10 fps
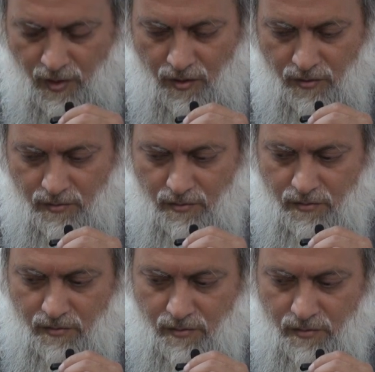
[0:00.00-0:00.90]
you know,
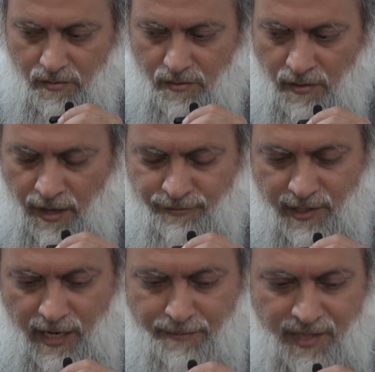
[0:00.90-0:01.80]
they have
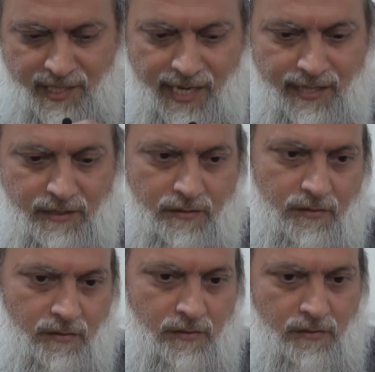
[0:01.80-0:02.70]
set up a tent.
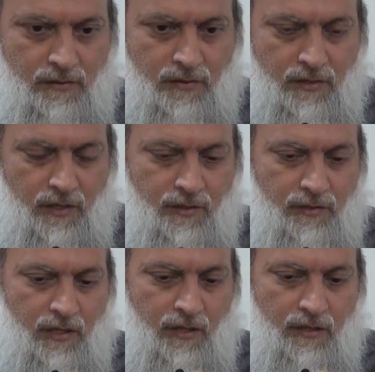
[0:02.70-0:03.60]
You know, there
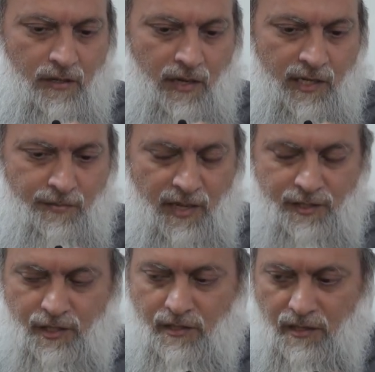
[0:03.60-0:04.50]
is a
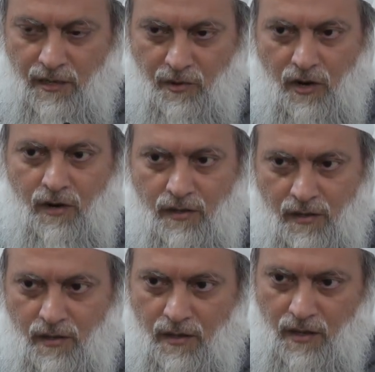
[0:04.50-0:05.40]
Masjid Nimra
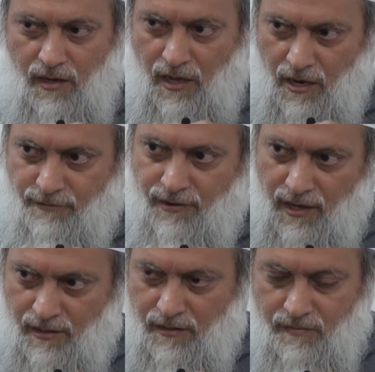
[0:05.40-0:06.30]
in
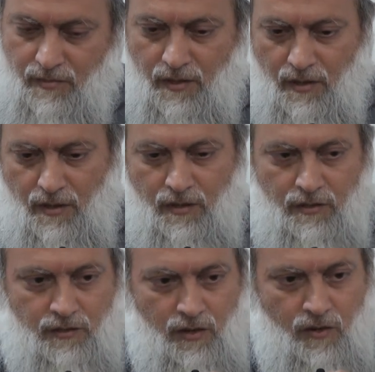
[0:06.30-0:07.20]
Arafat.
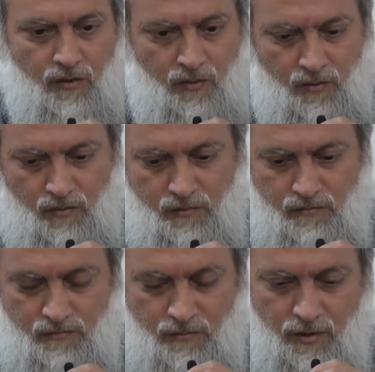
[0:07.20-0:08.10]
So,
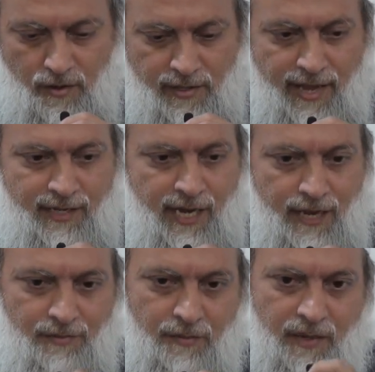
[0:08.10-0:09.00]
you know, at that
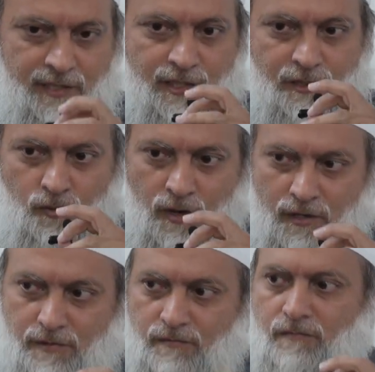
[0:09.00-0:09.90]
time, the masjids
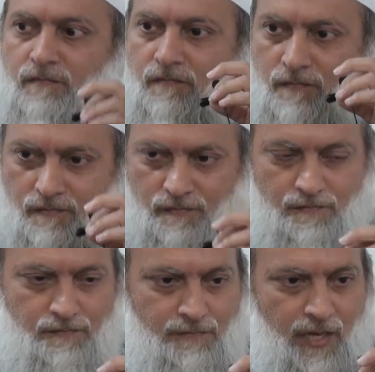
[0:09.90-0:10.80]
weren't
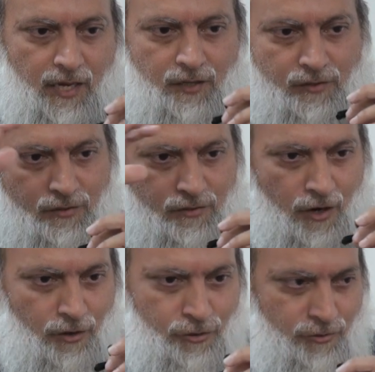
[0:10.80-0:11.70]
big,
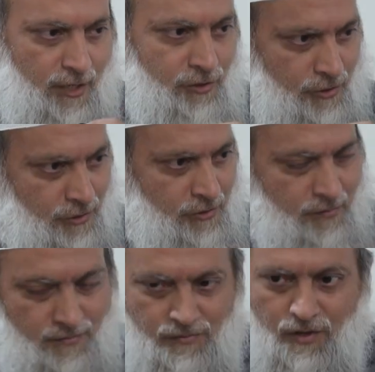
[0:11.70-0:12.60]
tall structures.
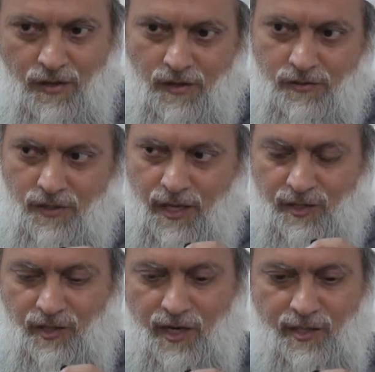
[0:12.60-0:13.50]
So they
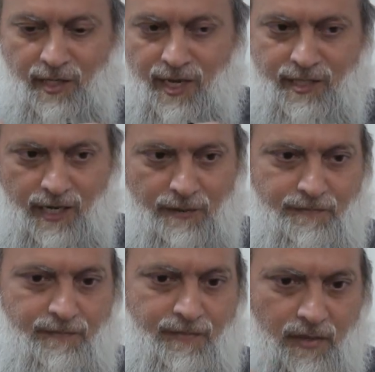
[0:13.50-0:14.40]
set a tent up
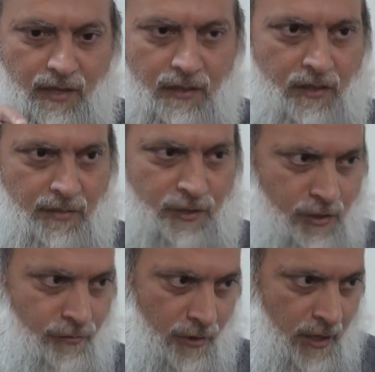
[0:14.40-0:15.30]
in the
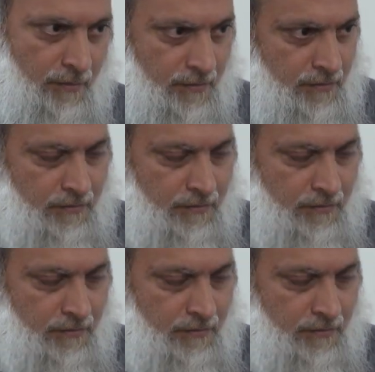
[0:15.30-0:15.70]
masjid for him.